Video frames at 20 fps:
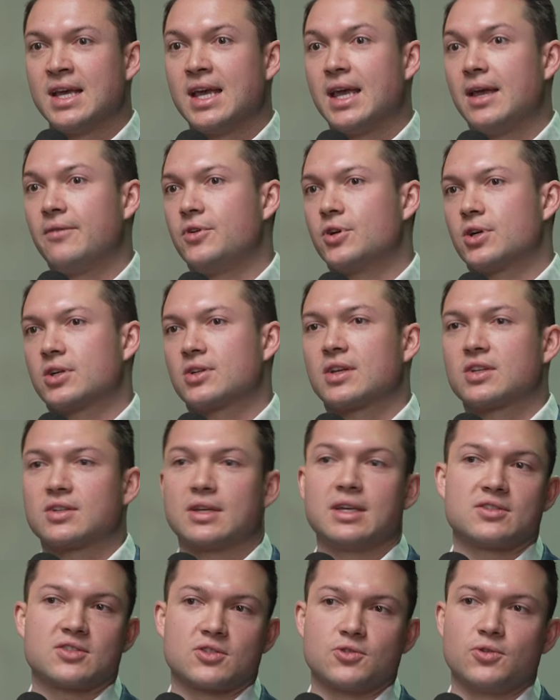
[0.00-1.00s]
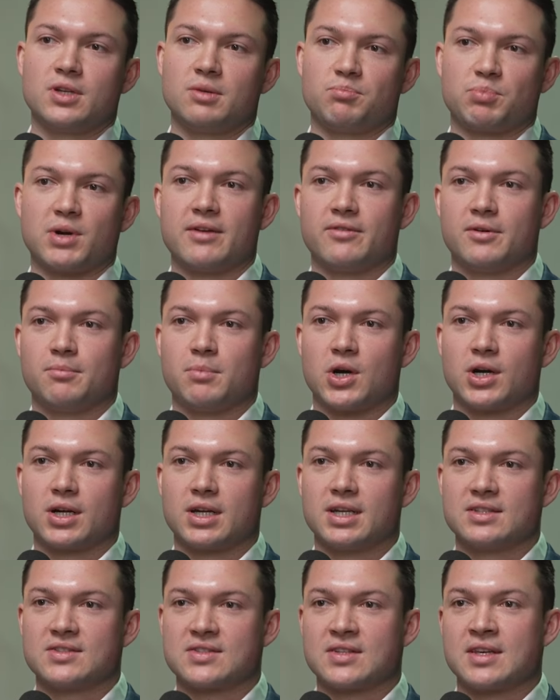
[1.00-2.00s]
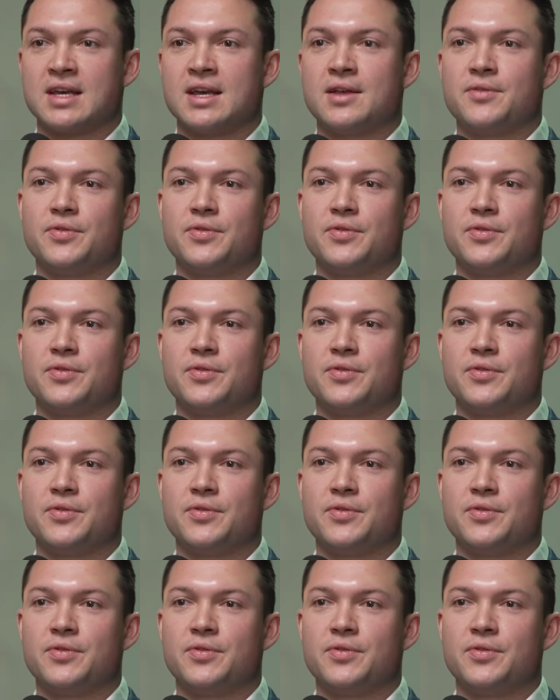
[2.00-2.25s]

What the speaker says: if you're excluding private markets,